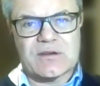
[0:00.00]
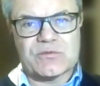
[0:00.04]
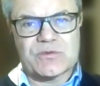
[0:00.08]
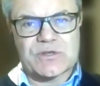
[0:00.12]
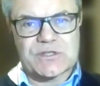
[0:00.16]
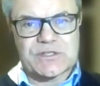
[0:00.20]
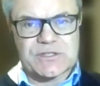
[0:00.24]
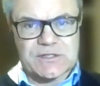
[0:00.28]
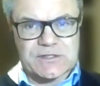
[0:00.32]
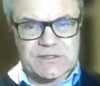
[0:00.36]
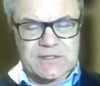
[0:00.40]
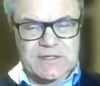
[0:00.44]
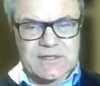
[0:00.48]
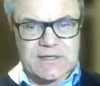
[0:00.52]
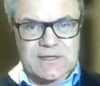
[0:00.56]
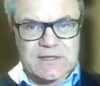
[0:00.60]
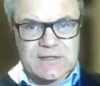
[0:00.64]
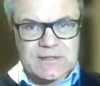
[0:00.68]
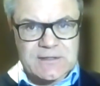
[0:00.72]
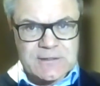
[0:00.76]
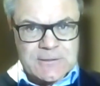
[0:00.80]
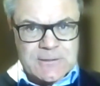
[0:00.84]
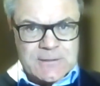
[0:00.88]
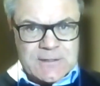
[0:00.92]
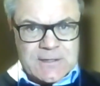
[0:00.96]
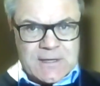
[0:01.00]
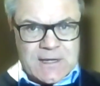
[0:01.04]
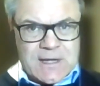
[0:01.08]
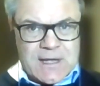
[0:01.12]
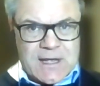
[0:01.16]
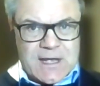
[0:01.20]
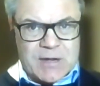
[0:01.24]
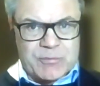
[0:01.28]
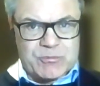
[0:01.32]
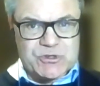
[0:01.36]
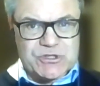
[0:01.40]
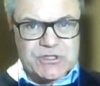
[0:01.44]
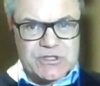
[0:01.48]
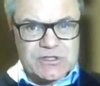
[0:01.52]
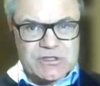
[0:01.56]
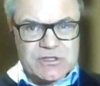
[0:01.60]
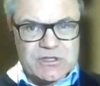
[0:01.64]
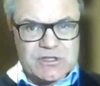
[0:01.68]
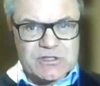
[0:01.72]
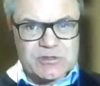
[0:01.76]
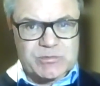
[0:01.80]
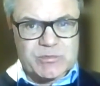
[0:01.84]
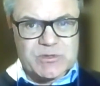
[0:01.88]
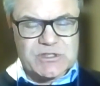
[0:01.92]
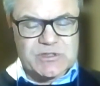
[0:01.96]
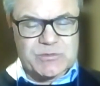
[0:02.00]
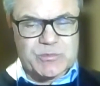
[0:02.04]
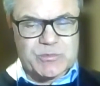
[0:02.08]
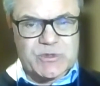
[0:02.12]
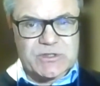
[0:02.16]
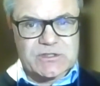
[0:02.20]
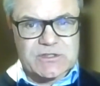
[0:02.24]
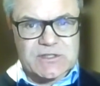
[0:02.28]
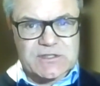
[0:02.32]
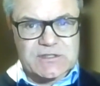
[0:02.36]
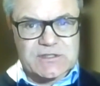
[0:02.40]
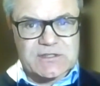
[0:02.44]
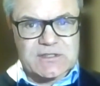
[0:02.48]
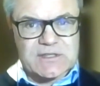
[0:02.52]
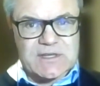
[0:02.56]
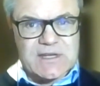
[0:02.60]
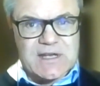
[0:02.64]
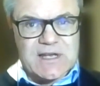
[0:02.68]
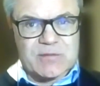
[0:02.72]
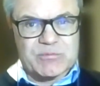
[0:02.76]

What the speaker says: which is a precision instruments business.